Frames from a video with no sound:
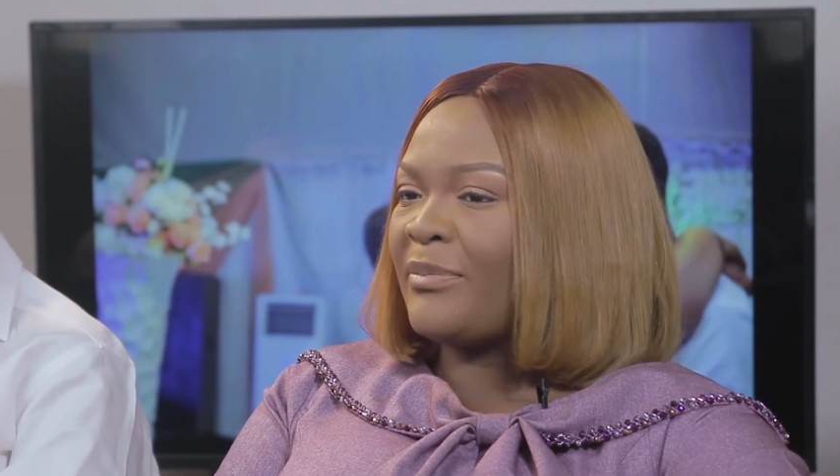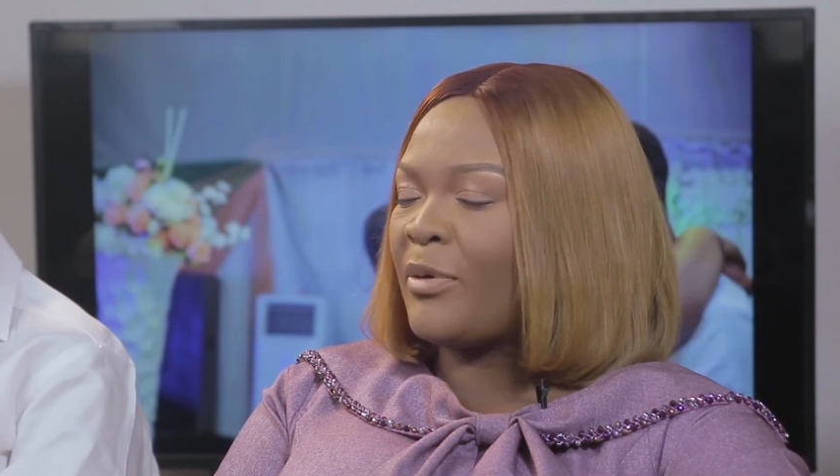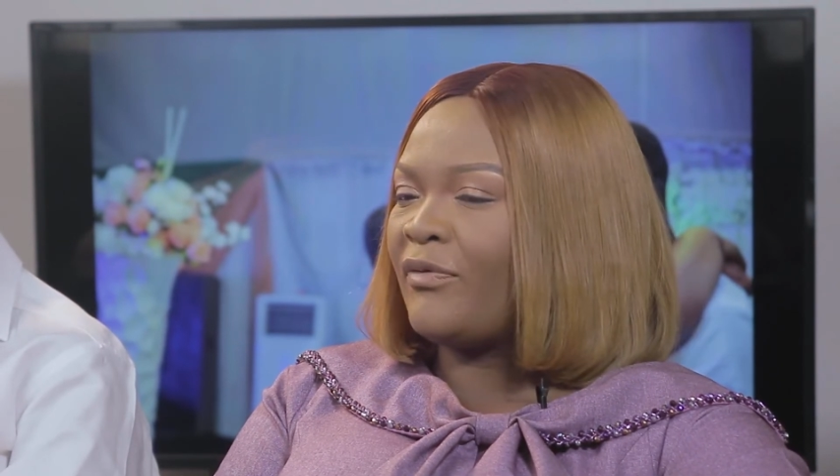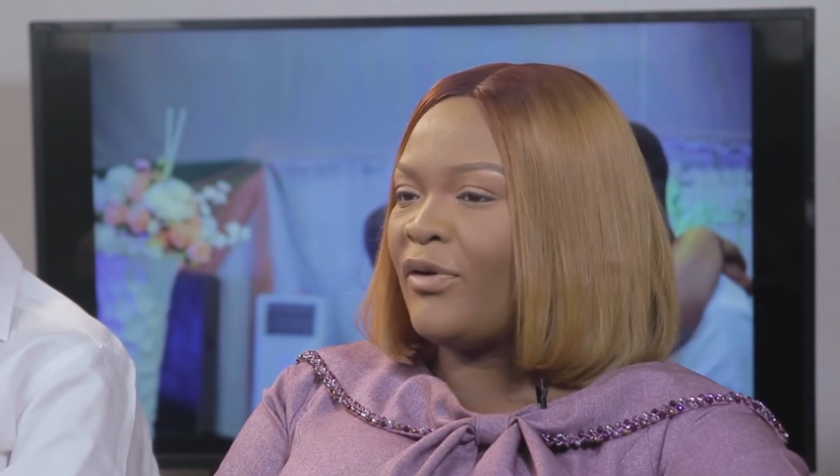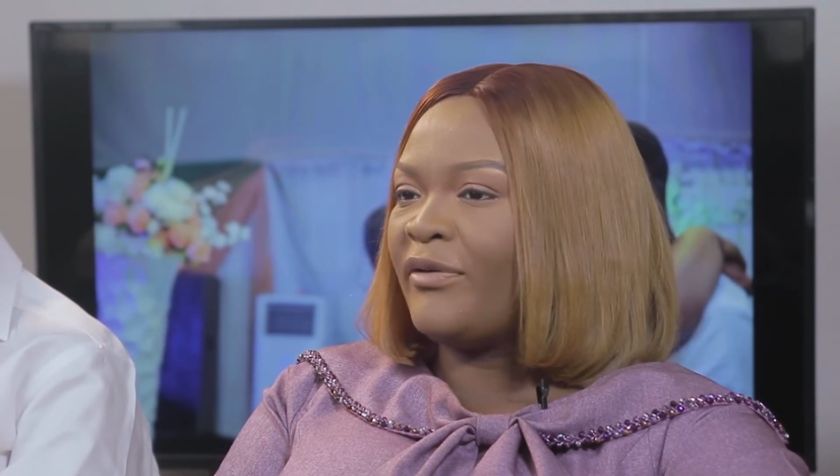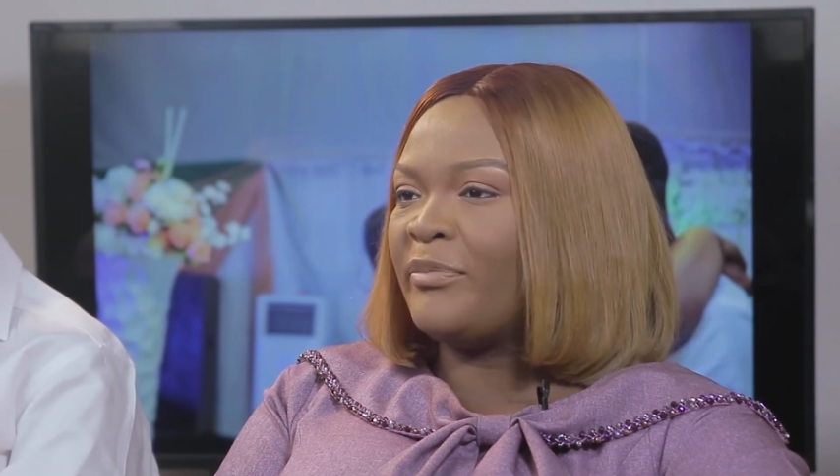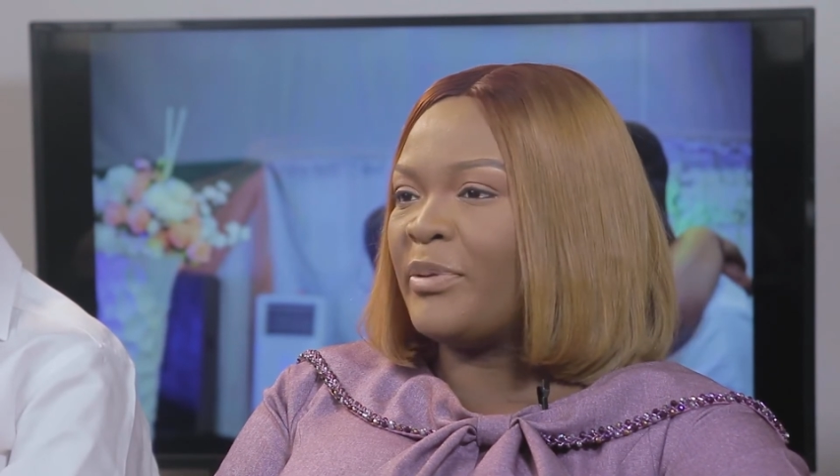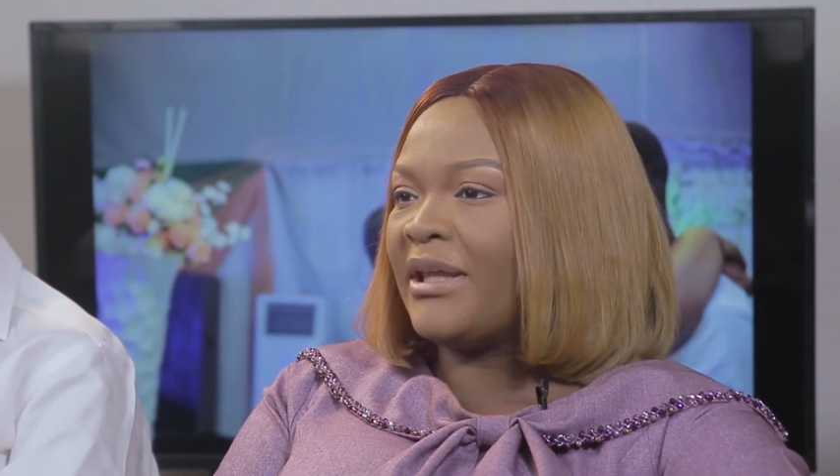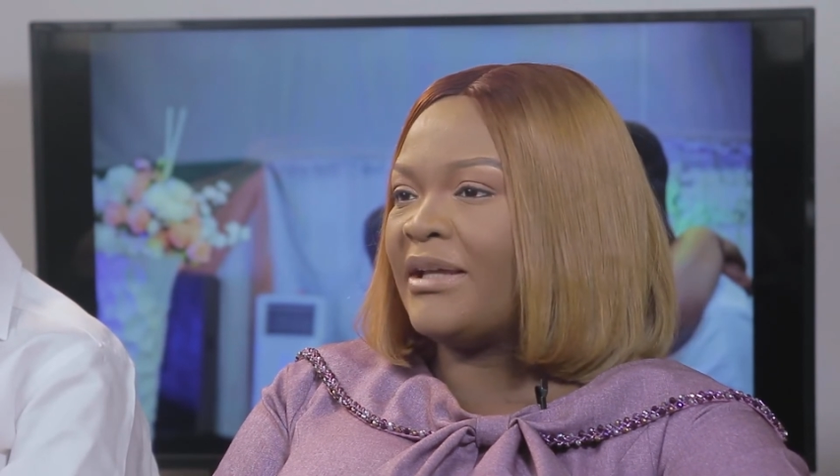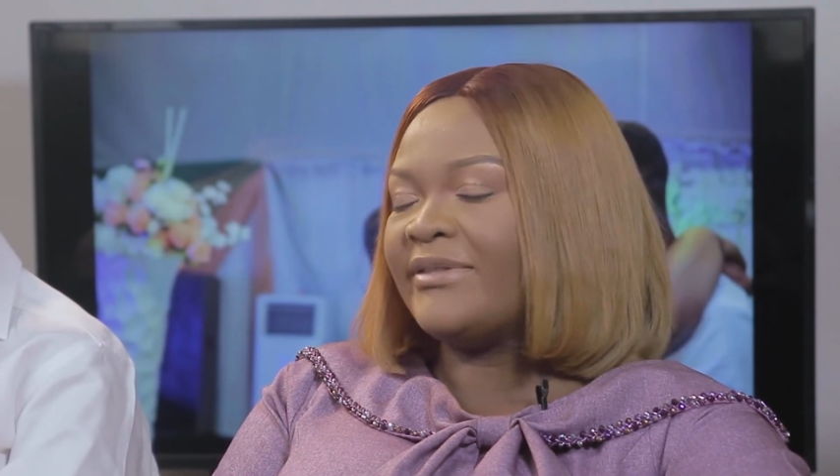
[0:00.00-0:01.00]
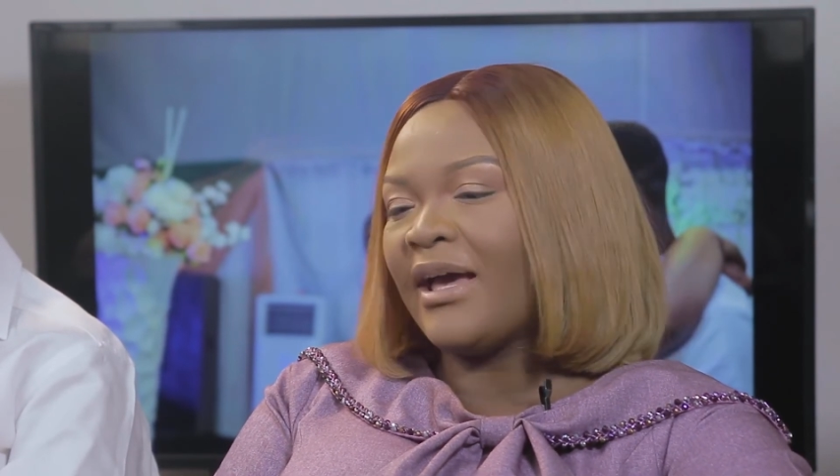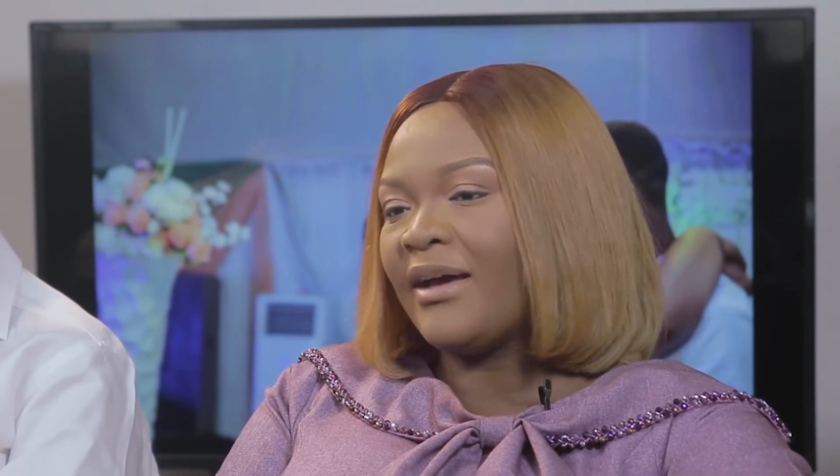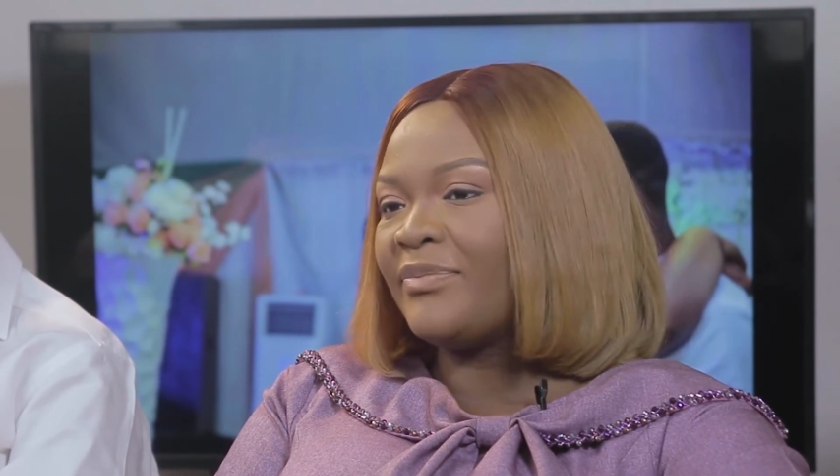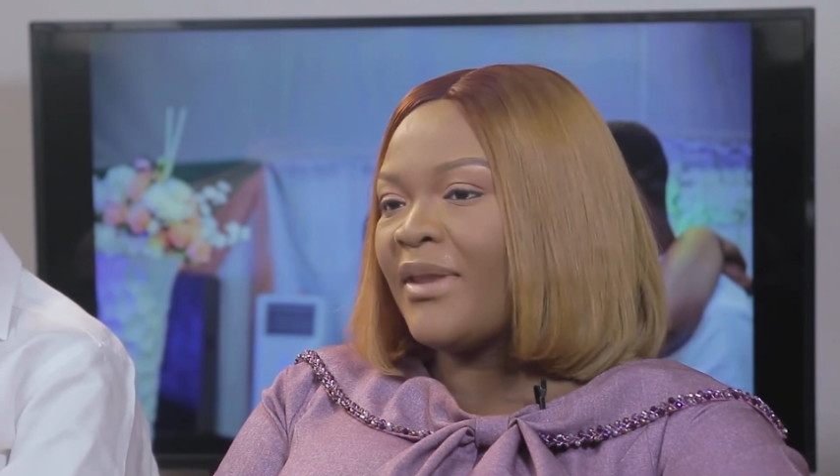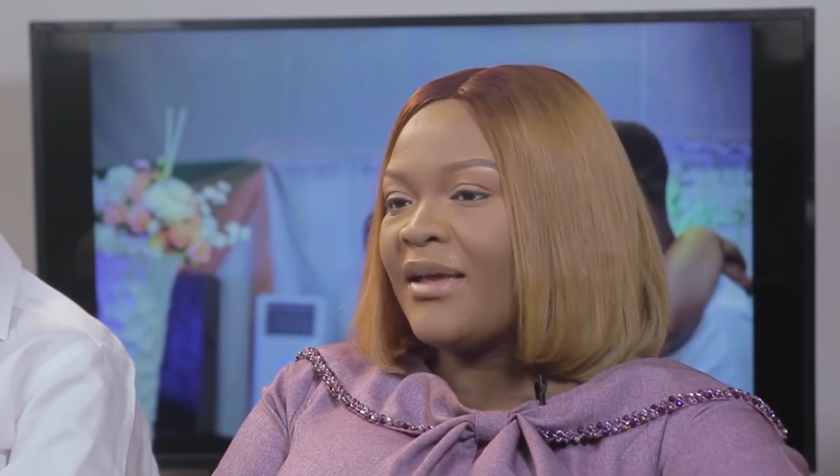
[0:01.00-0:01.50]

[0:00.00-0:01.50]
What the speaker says: type of love. But then, yeah.